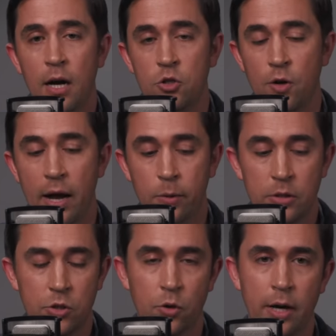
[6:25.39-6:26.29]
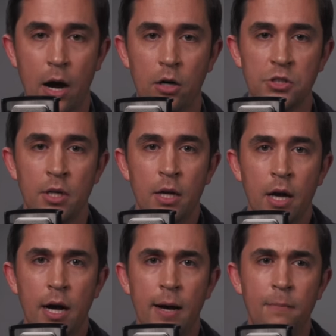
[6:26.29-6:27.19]
drag queen story hours.
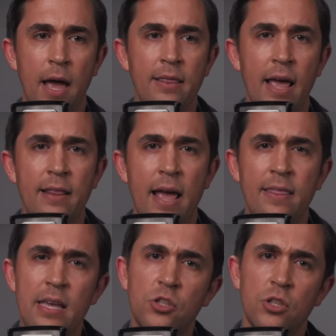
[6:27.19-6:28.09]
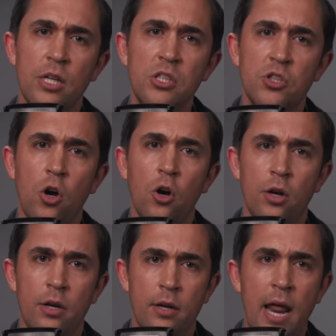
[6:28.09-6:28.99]
This is
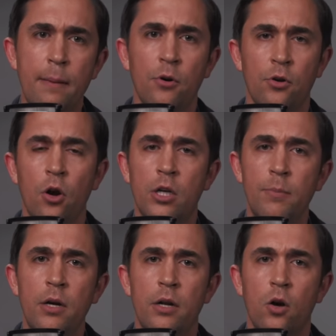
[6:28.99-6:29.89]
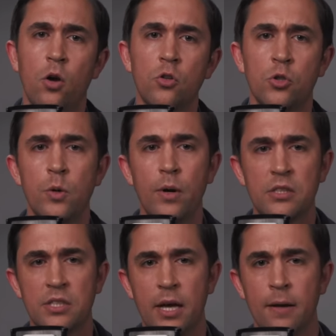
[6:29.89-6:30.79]
our neighborhood, our community, our culture. We want to
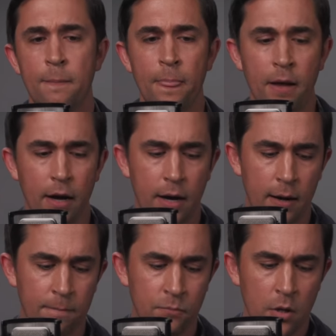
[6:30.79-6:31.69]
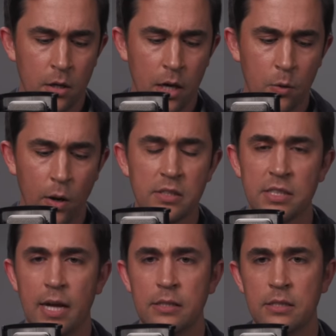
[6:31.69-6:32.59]
say, in one
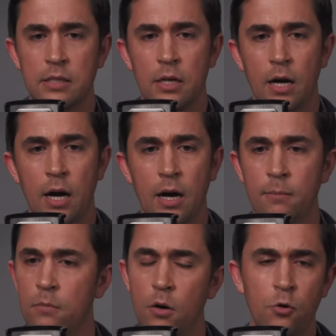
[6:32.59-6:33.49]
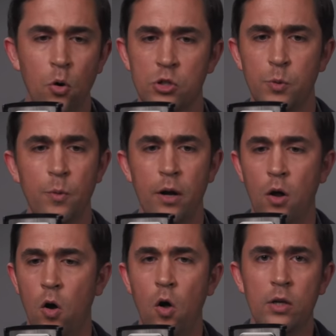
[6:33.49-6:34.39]
sense, of course, we want
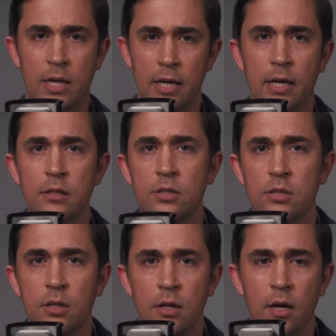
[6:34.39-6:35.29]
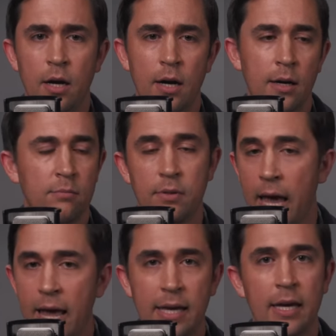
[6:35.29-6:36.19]
all kids,
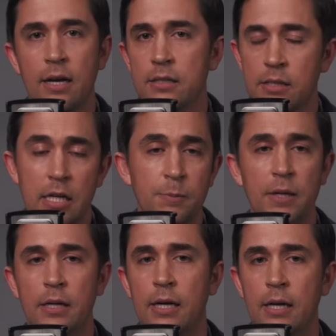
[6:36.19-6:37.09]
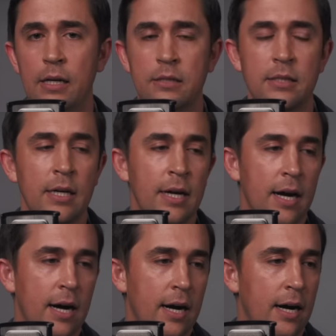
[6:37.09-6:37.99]
gay kids, lesbian kids,
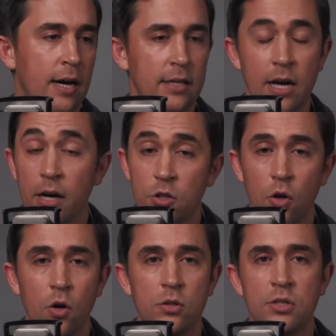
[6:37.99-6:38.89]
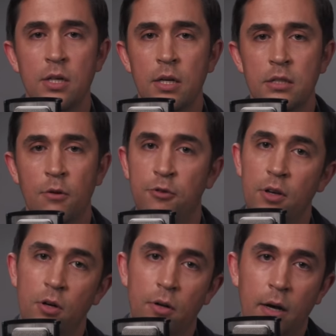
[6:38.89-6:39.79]
young adults, to
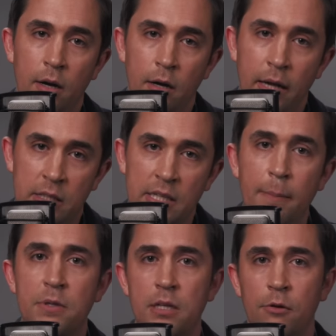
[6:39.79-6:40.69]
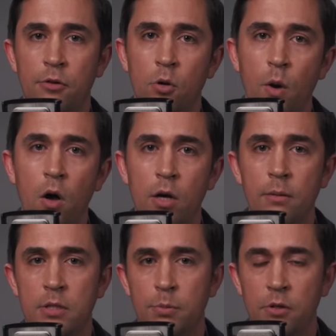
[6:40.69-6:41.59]
feel accepted, to feel
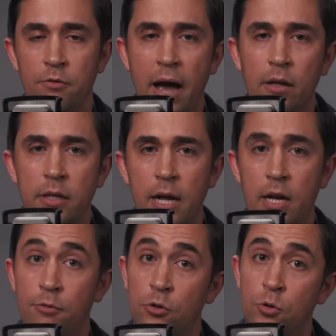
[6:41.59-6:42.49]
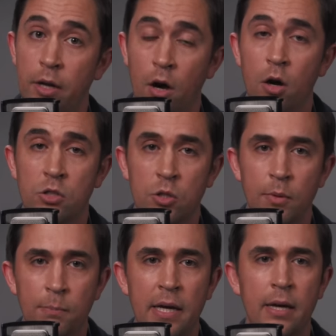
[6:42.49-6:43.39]
welcome, to feel validated for who they are as
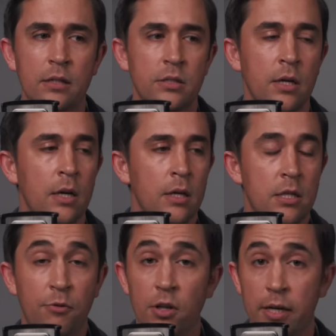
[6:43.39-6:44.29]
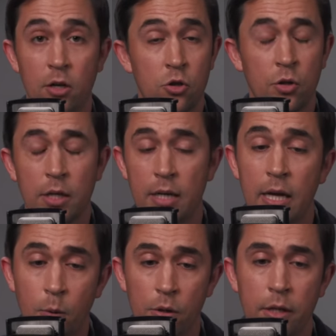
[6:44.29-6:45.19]
human beings, to feel like they're treated
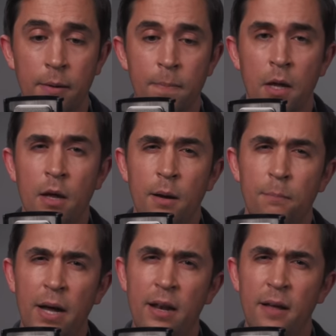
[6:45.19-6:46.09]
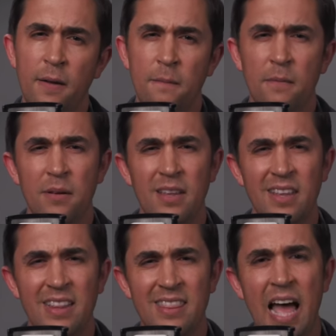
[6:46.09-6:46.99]
equally. But
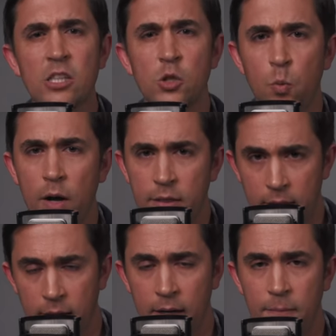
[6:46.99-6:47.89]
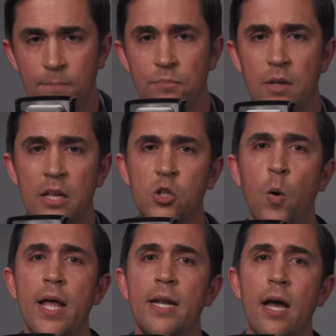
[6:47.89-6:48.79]
that's one thing. It's
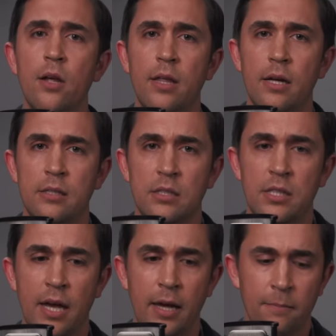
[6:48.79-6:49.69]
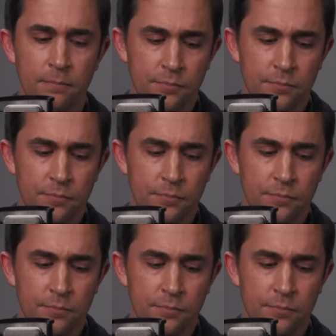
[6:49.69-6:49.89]
quite another thing to say,